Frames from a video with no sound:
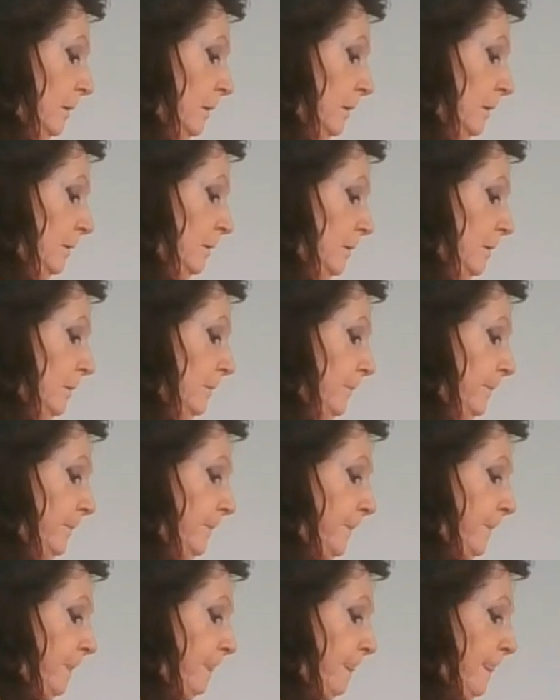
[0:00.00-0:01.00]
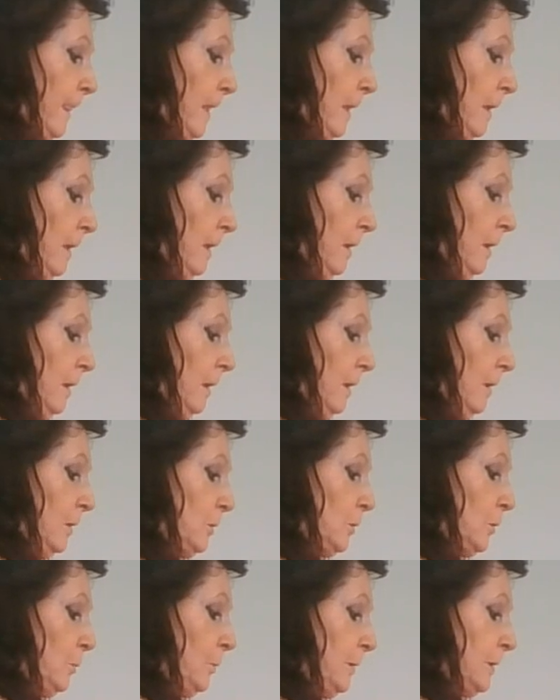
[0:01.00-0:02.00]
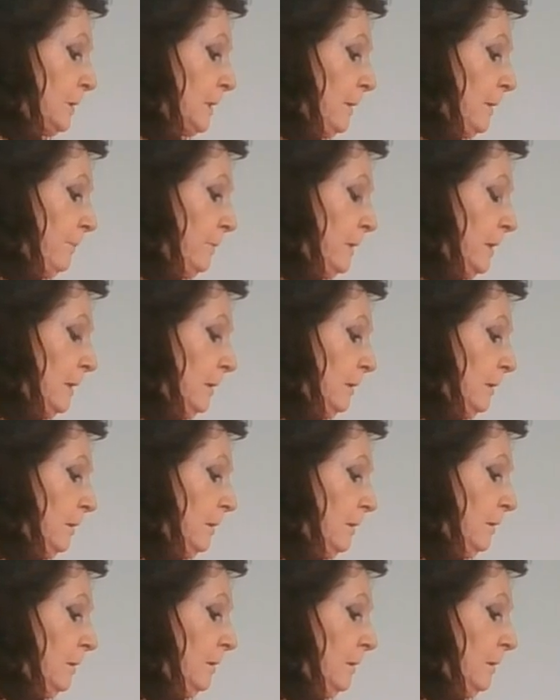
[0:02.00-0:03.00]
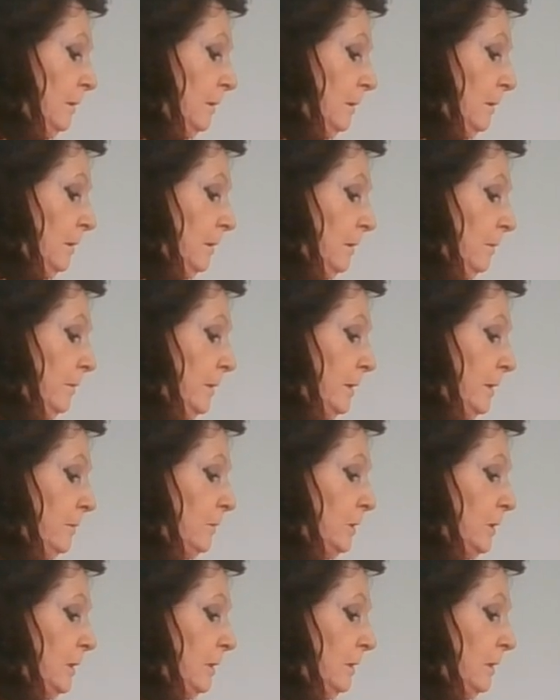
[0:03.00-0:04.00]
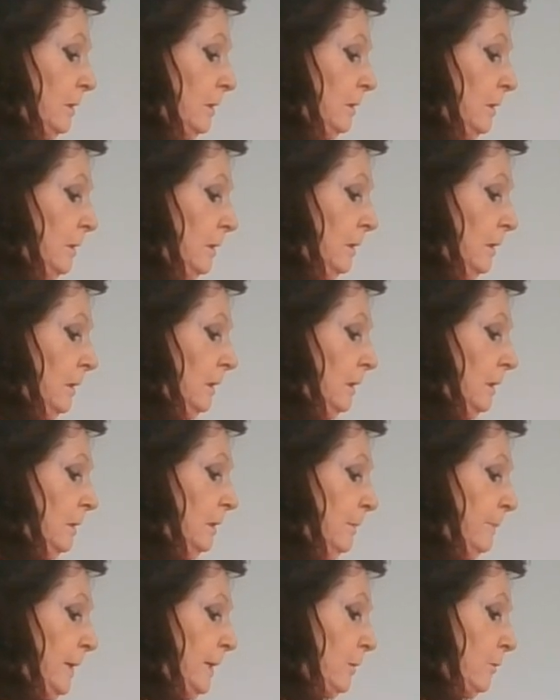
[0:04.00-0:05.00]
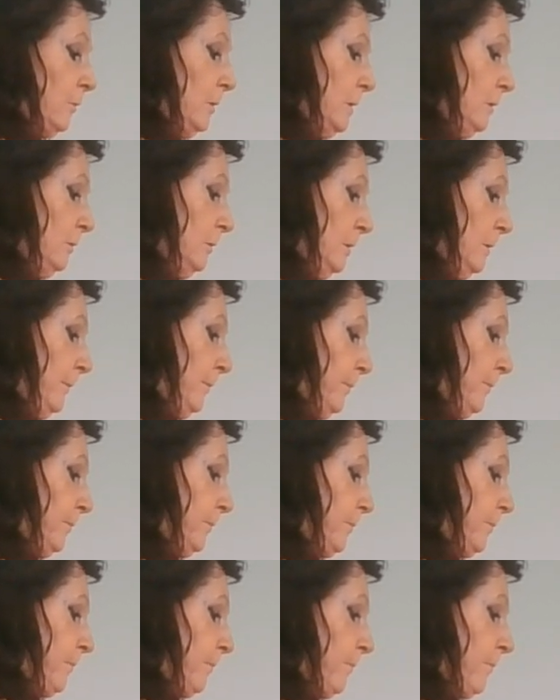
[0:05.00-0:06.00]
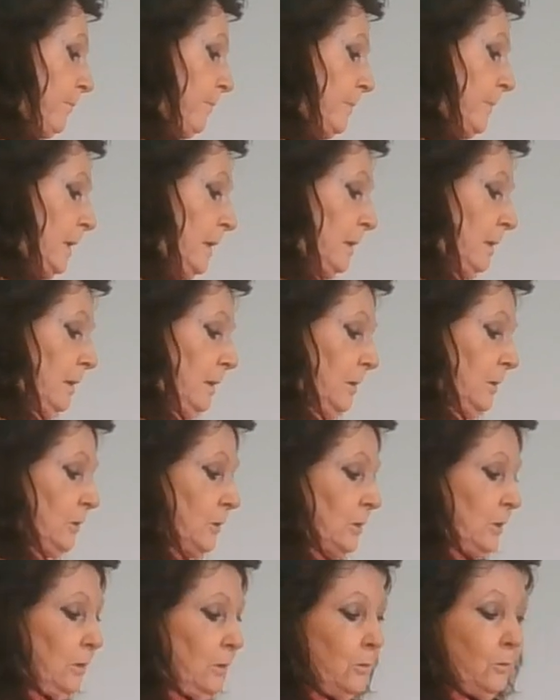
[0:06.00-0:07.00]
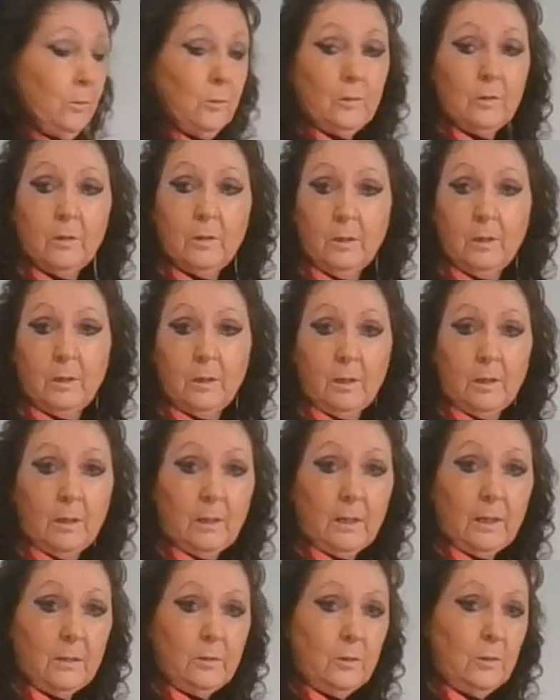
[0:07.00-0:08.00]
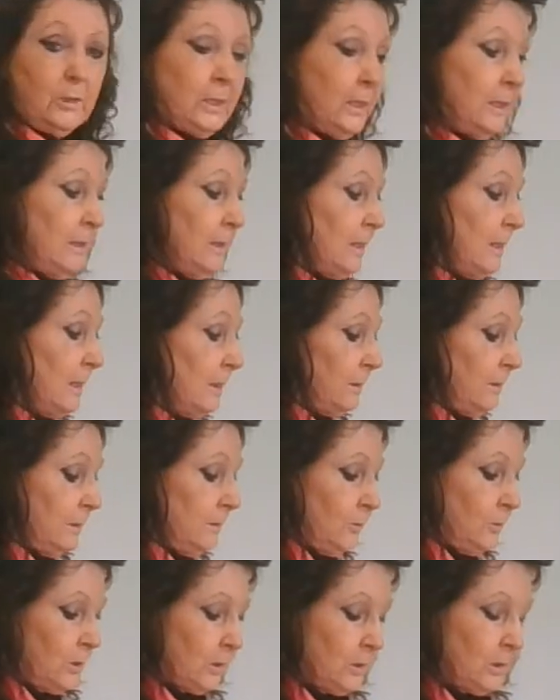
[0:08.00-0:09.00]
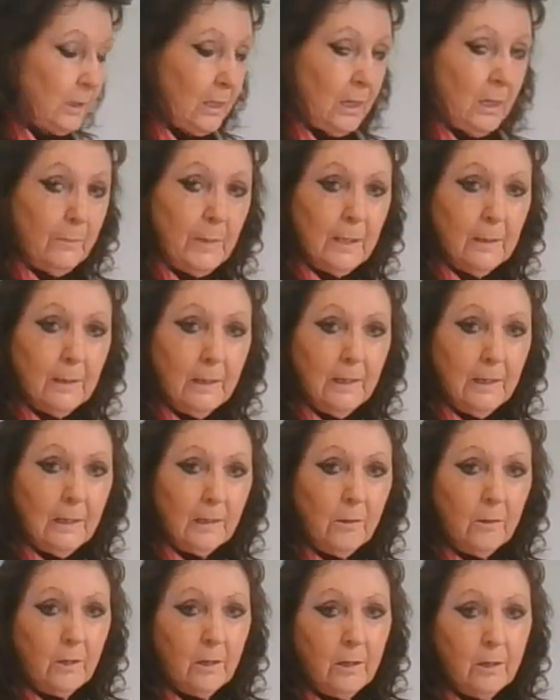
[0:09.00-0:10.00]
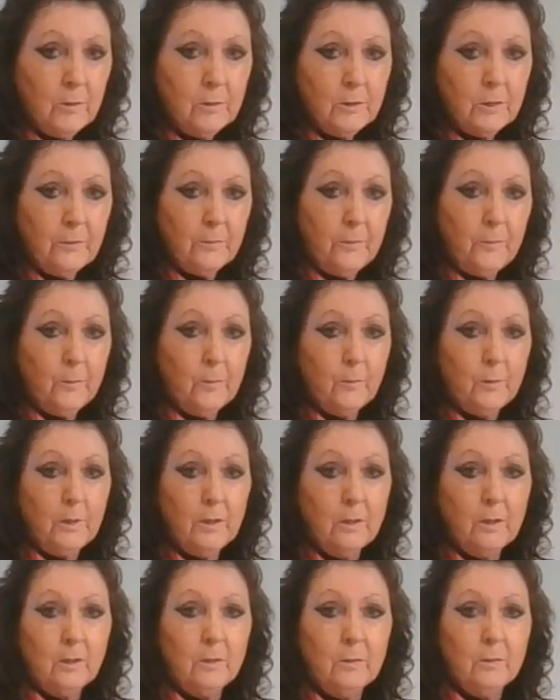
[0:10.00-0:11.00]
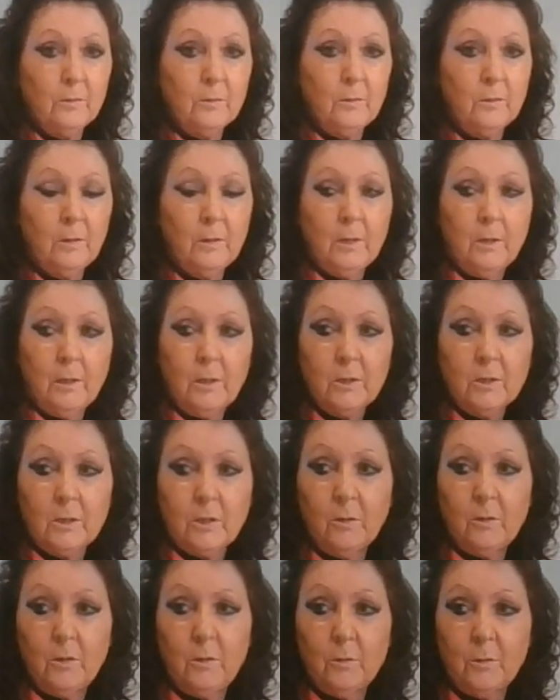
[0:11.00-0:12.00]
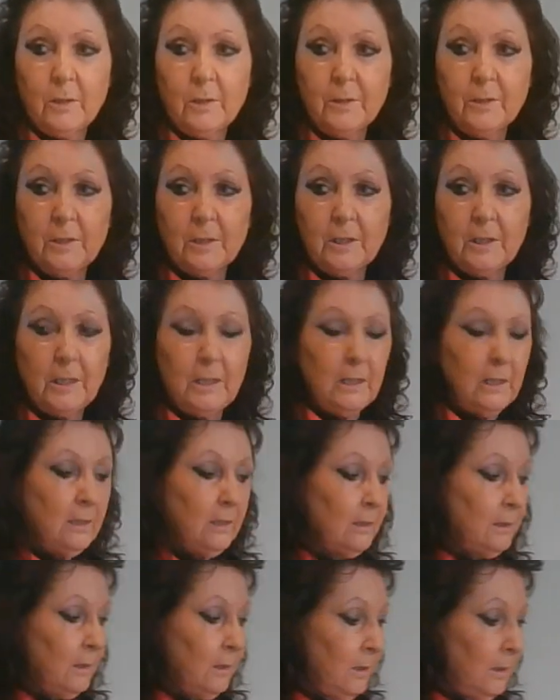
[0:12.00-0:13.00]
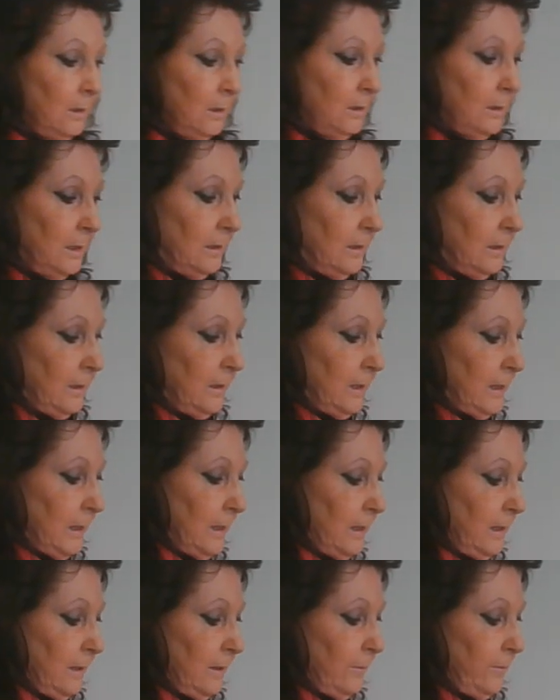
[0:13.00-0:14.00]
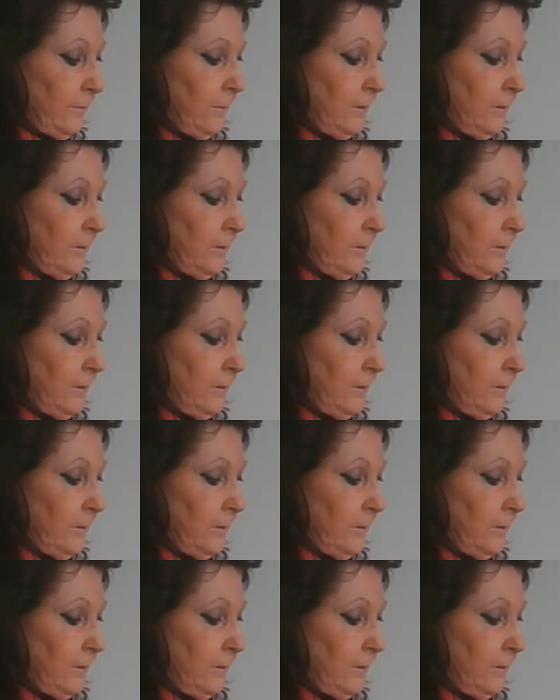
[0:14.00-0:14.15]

You know, there's always something around in the background. So can you see that? Just come in a little closer for you so you can see that I have